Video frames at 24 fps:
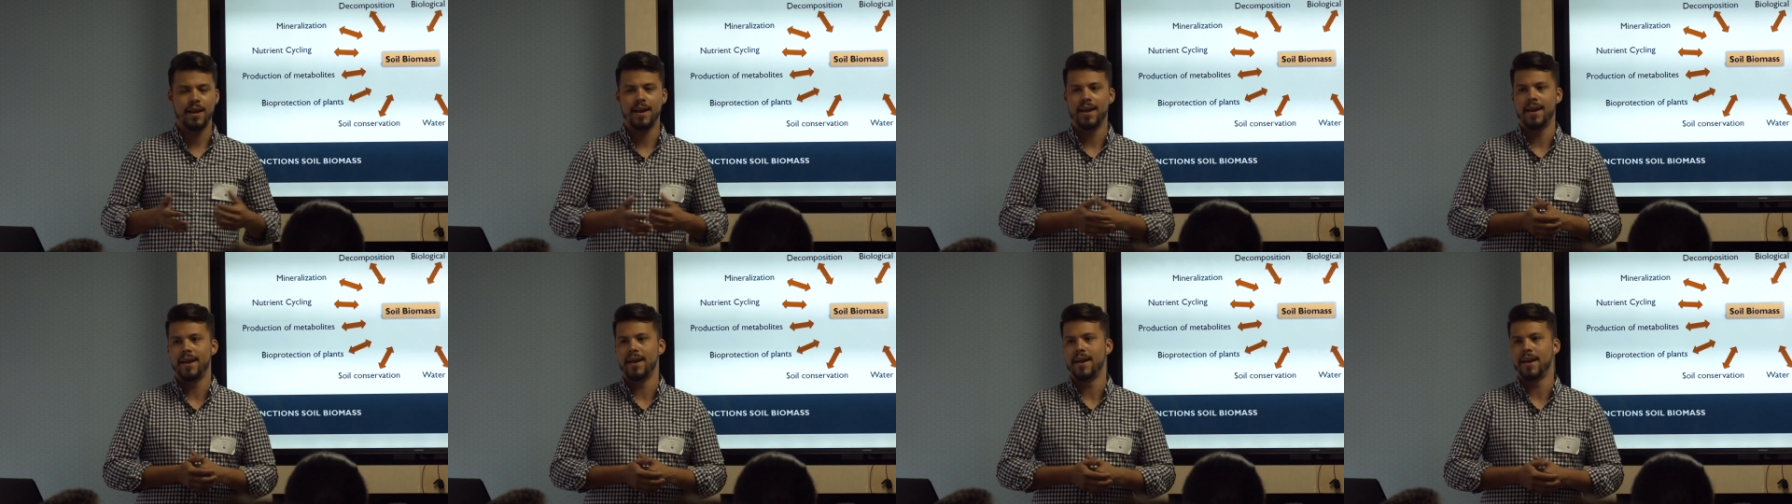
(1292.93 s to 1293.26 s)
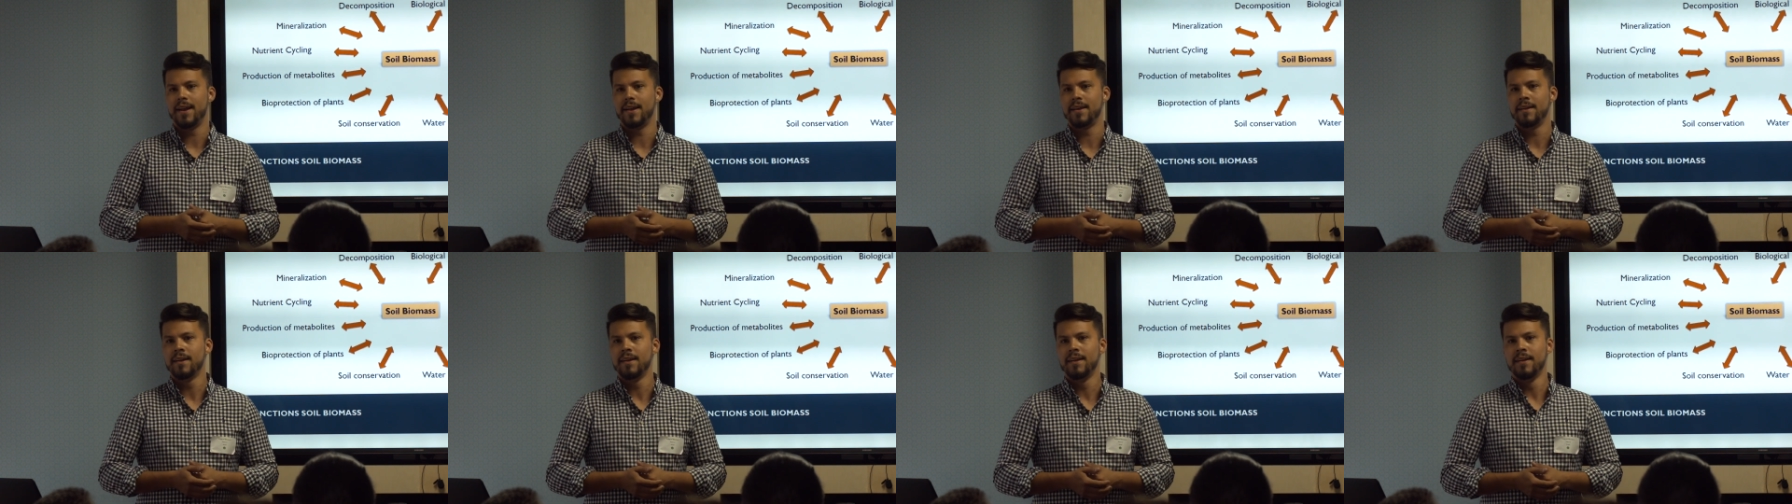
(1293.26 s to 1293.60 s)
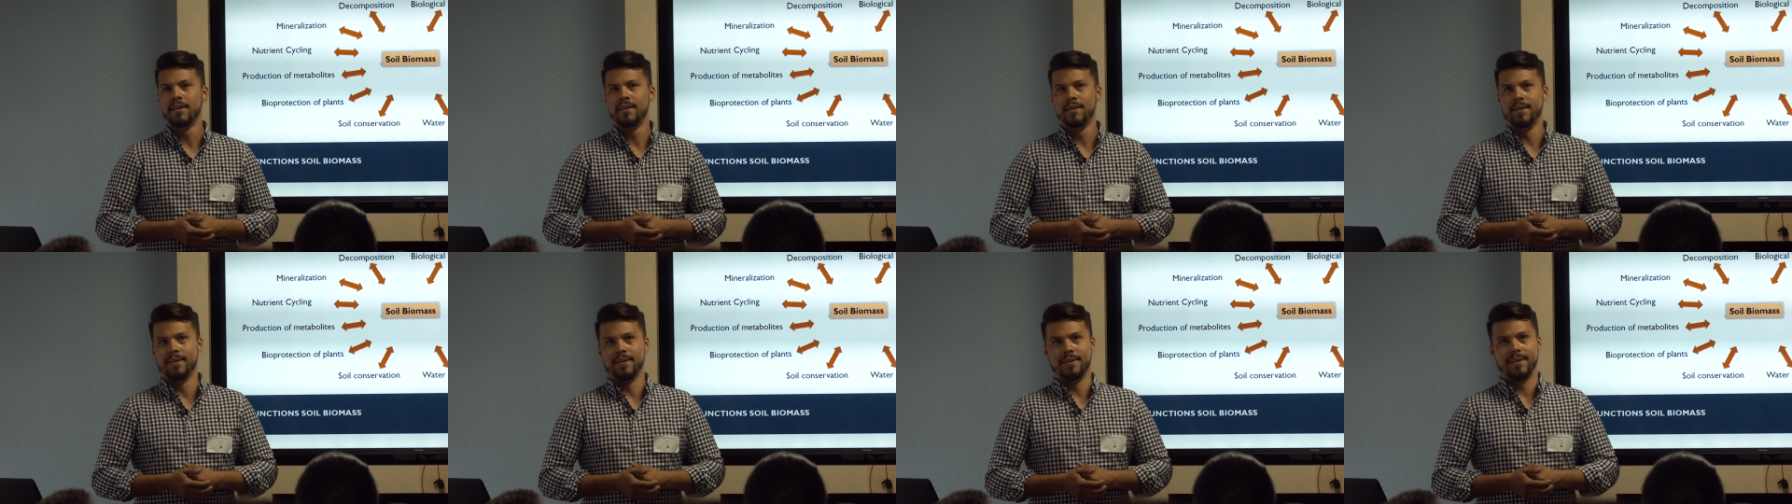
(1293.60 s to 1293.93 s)
and
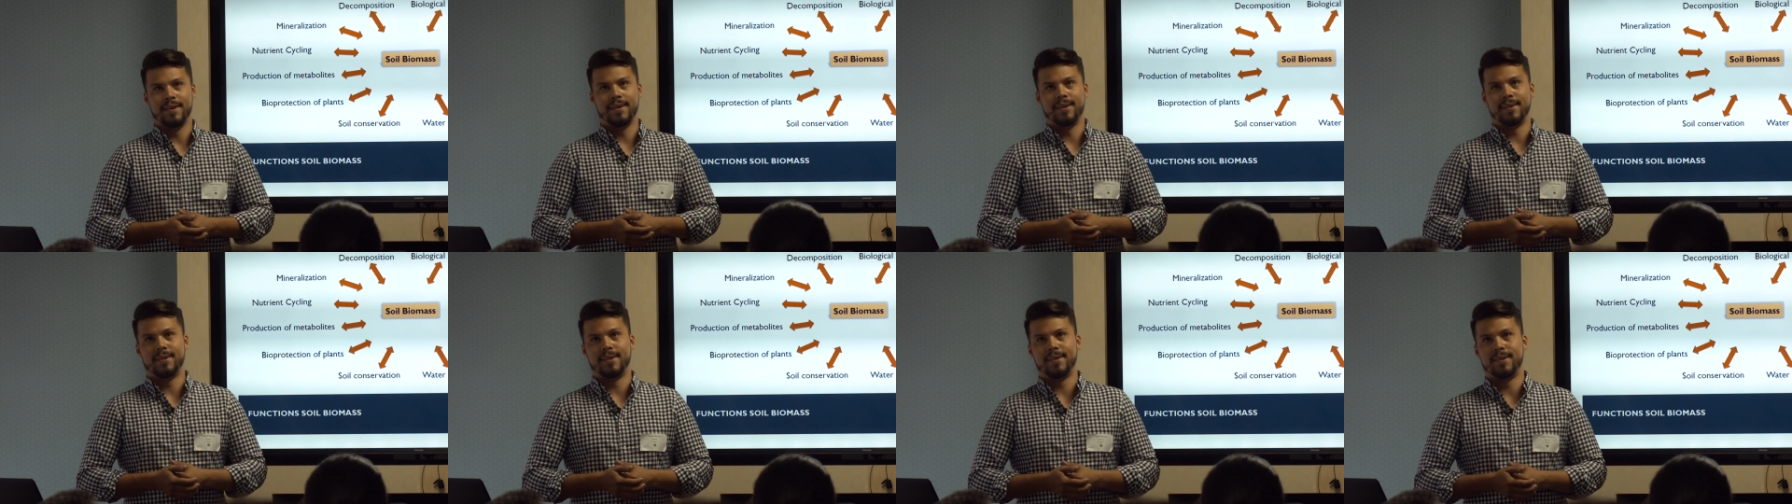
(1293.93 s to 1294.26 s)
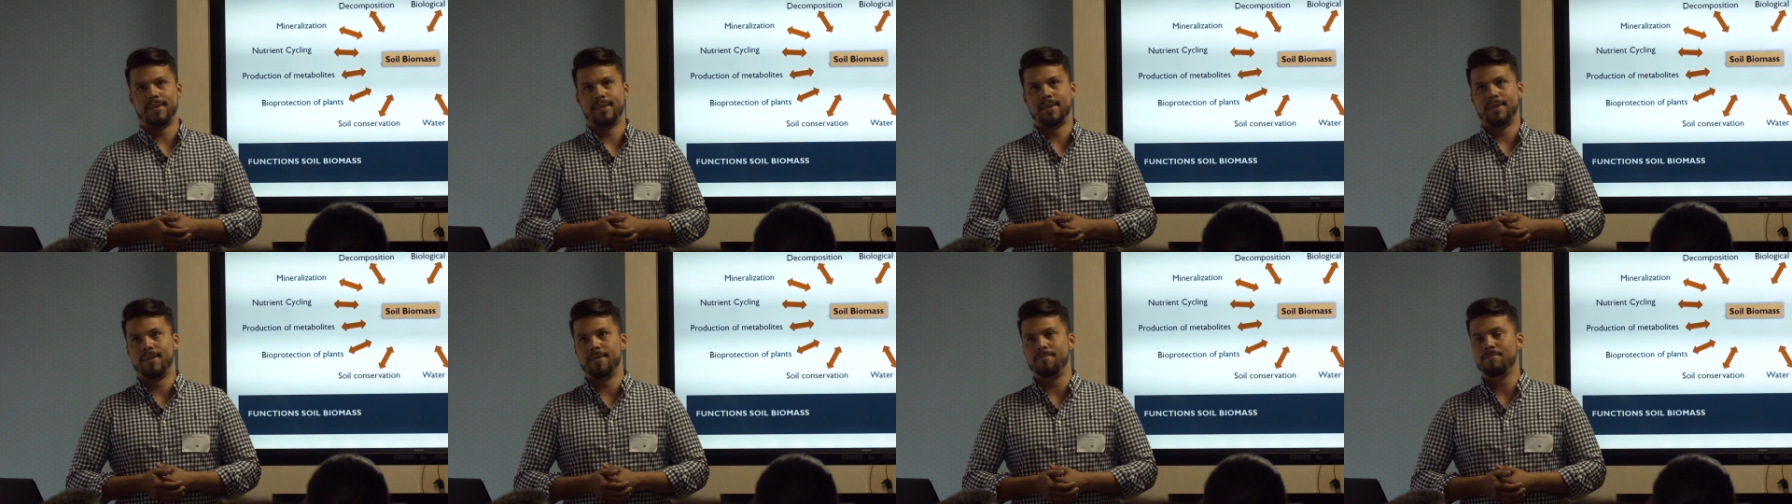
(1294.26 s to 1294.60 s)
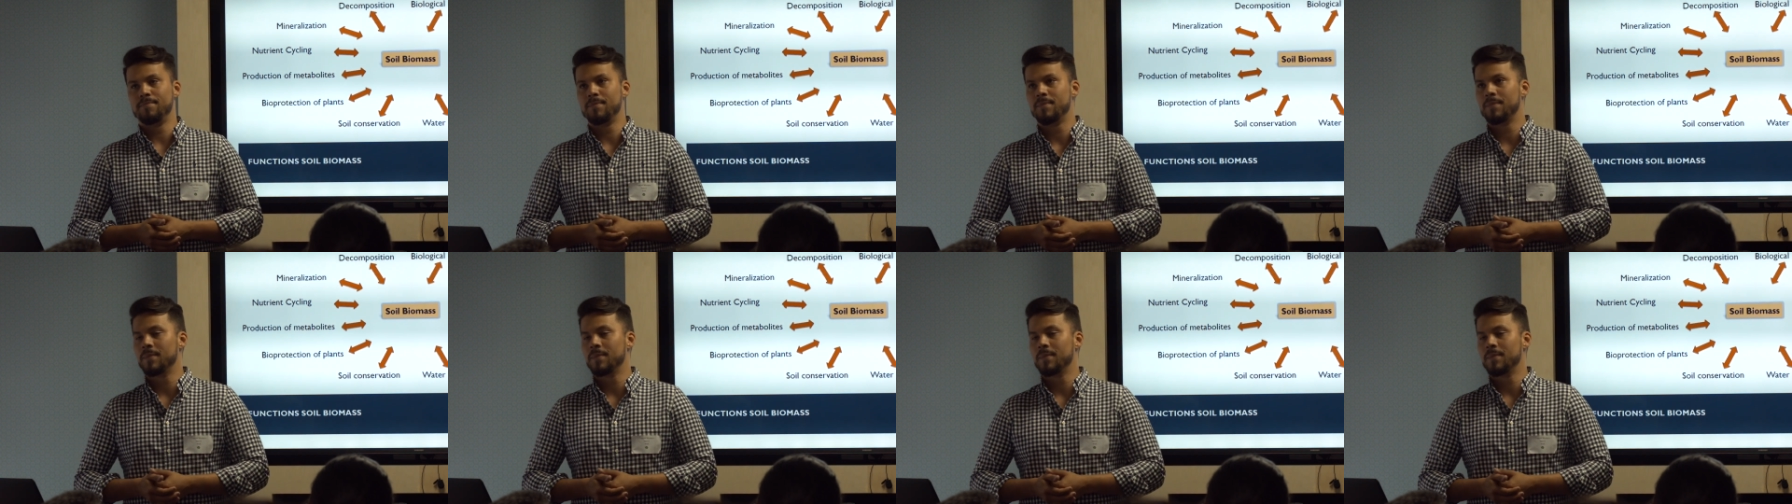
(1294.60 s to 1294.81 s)
uh,